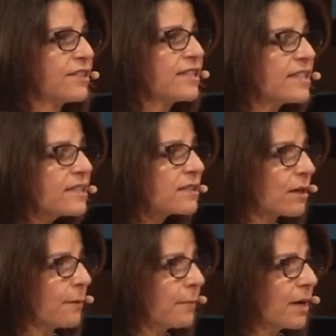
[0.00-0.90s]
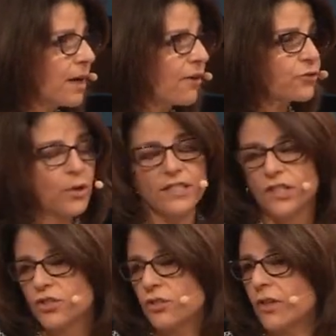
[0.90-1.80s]
the system of
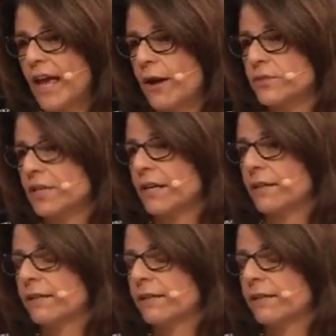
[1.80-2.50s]
transitional housing.